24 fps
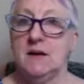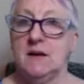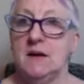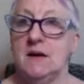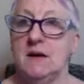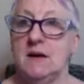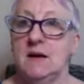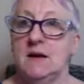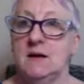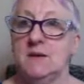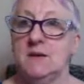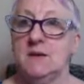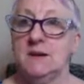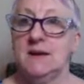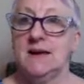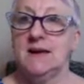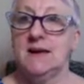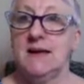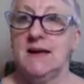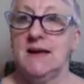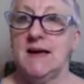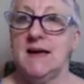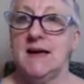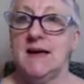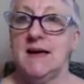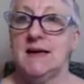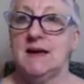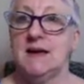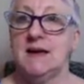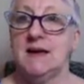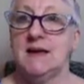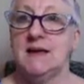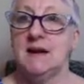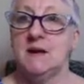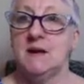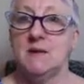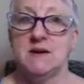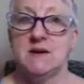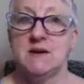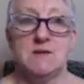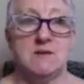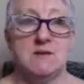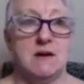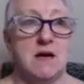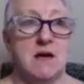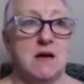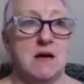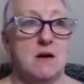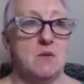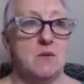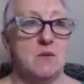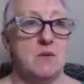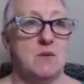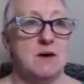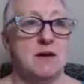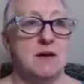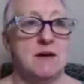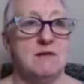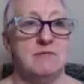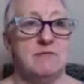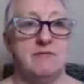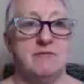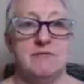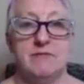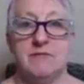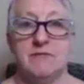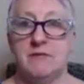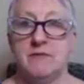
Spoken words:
Okay, now I don't know if